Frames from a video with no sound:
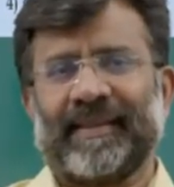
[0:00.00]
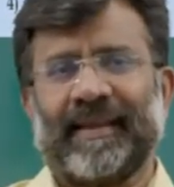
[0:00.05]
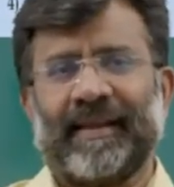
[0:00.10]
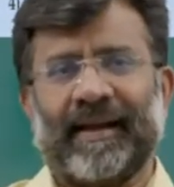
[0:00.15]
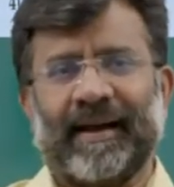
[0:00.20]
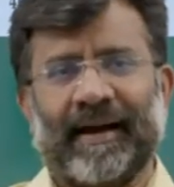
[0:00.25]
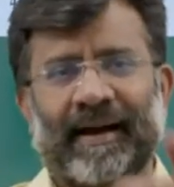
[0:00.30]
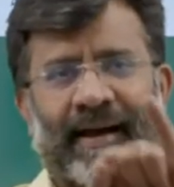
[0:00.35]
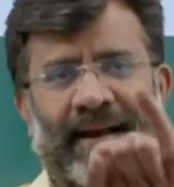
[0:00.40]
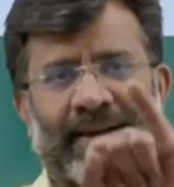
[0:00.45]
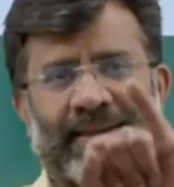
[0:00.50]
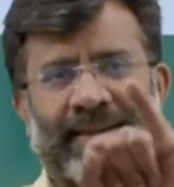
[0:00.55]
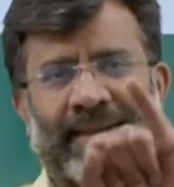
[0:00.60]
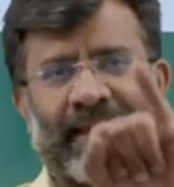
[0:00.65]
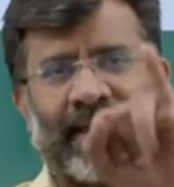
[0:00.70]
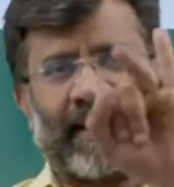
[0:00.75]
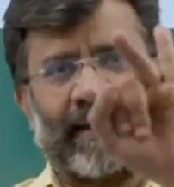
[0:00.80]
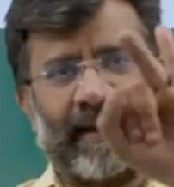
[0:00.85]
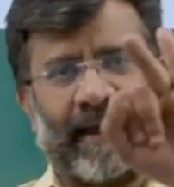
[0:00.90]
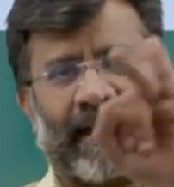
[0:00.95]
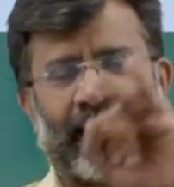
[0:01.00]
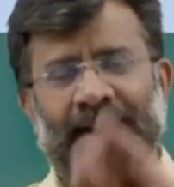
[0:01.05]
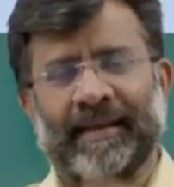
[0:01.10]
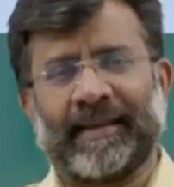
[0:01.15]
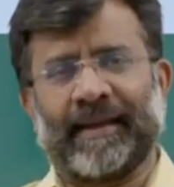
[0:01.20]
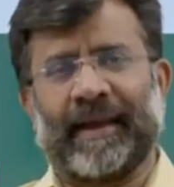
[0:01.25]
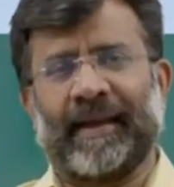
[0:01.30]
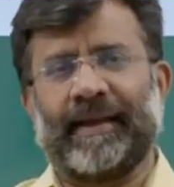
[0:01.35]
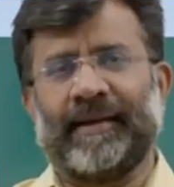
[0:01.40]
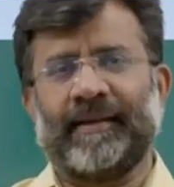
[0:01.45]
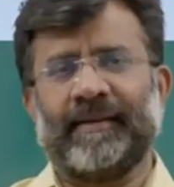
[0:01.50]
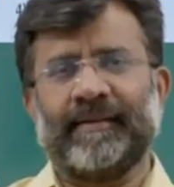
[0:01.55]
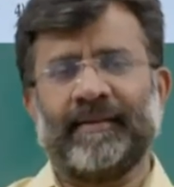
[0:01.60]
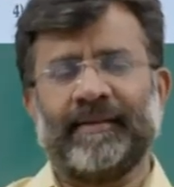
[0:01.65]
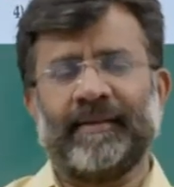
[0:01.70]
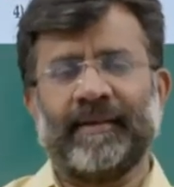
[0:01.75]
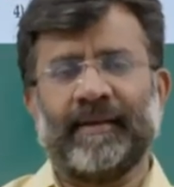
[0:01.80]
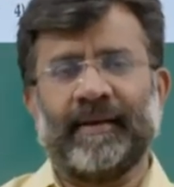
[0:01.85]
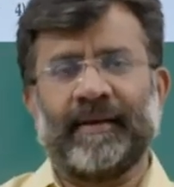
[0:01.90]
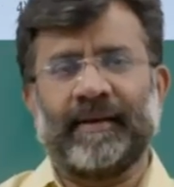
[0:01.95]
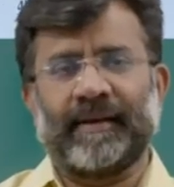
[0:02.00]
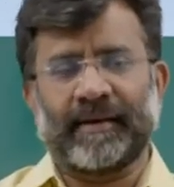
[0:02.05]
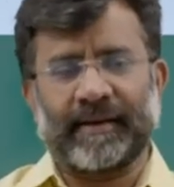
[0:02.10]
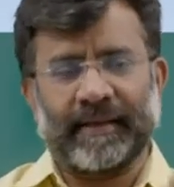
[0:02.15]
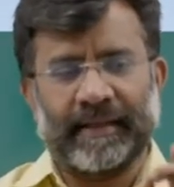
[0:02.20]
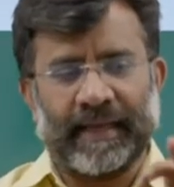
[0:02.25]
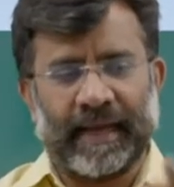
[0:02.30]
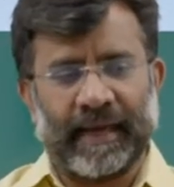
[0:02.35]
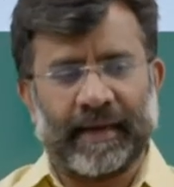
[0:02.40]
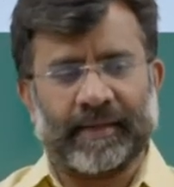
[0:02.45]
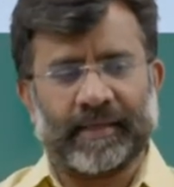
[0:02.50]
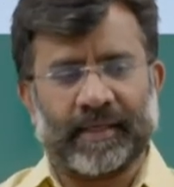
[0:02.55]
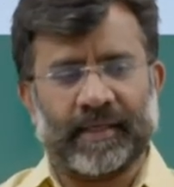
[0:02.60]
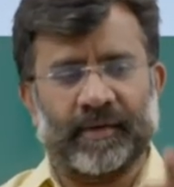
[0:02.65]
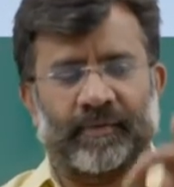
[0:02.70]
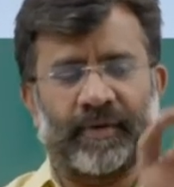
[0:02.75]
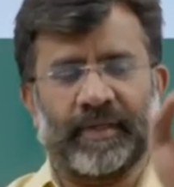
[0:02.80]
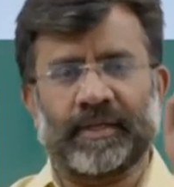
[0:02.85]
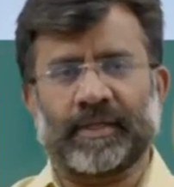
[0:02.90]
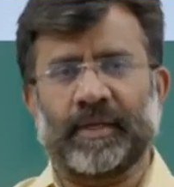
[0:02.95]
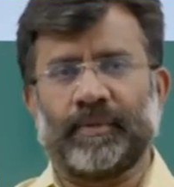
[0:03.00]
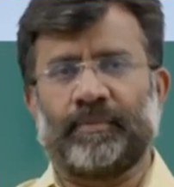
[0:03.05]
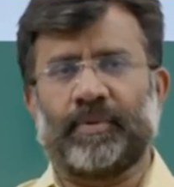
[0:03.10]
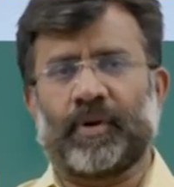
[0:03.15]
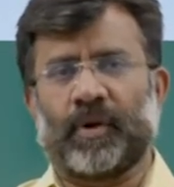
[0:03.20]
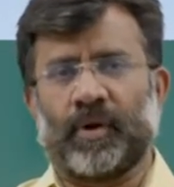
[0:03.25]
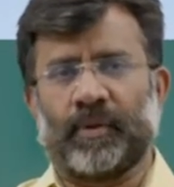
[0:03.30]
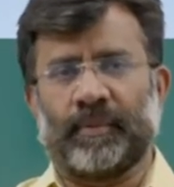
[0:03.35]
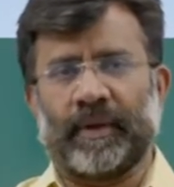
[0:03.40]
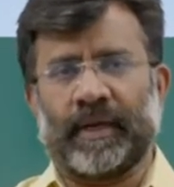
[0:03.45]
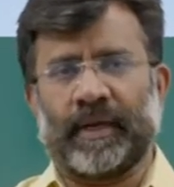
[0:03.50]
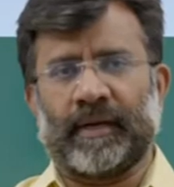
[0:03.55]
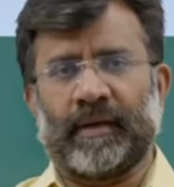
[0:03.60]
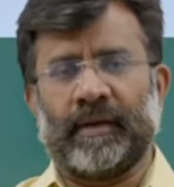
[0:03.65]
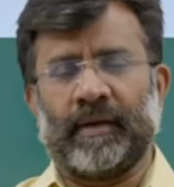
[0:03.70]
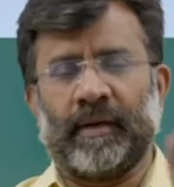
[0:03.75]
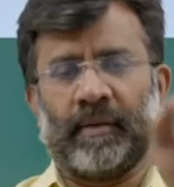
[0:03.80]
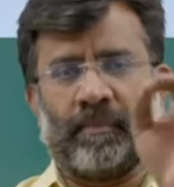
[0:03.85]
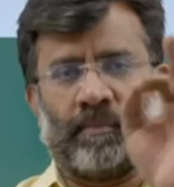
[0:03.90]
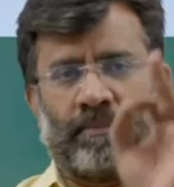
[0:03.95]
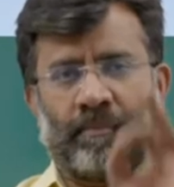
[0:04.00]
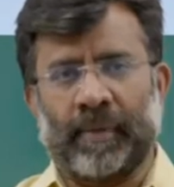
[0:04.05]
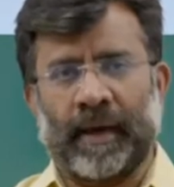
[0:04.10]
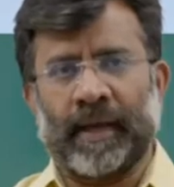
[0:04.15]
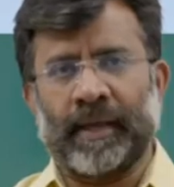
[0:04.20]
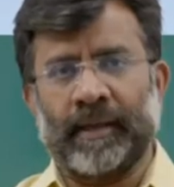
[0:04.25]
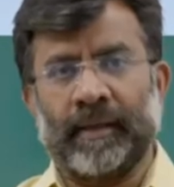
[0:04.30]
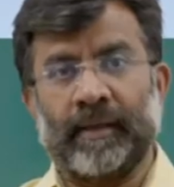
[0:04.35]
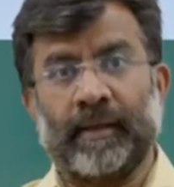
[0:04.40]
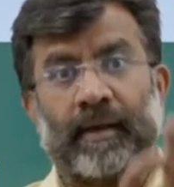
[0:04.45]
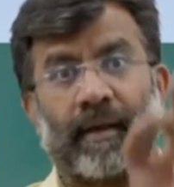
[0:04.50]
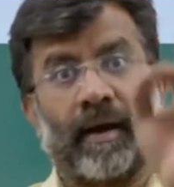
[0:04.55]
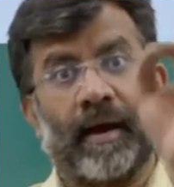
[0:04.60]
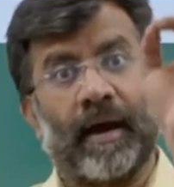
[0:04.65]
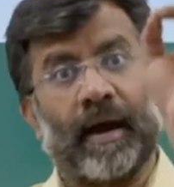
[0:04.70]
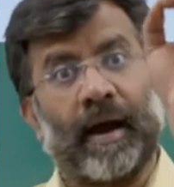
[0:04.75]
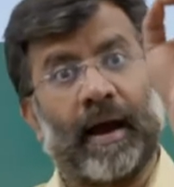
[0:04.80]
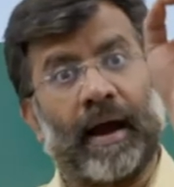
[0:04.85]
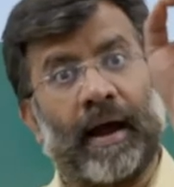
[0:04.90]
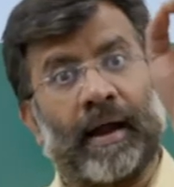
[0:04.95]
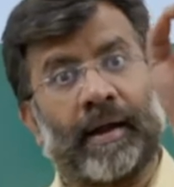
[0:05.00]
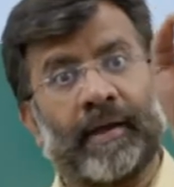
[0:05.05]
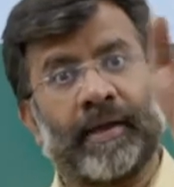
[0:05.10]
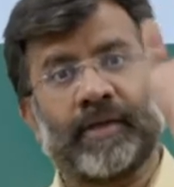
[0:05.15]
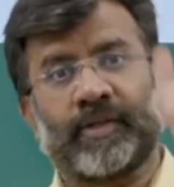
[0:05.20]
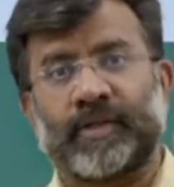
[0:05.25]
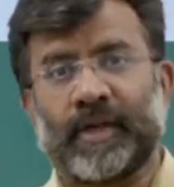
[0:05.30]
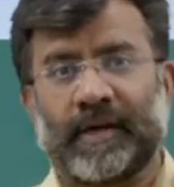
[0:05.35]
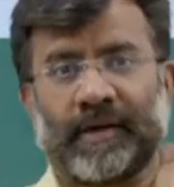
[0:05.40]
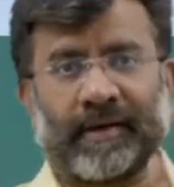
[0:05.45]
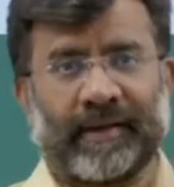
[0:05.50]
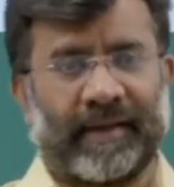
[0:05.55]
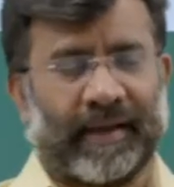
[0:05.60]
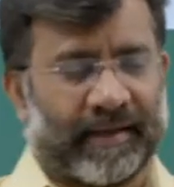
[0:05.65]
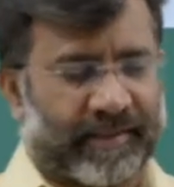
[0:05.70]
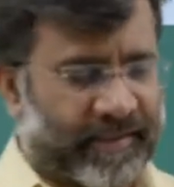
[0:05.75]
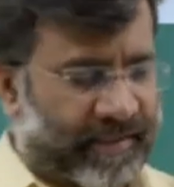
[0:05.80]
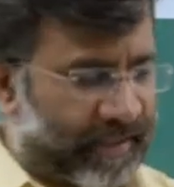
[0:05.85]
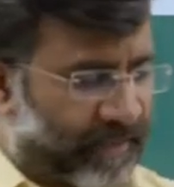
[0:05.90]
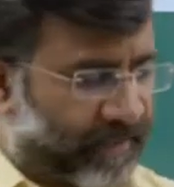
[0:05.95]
Alkene, alkyne react with the bromine by addition reaction.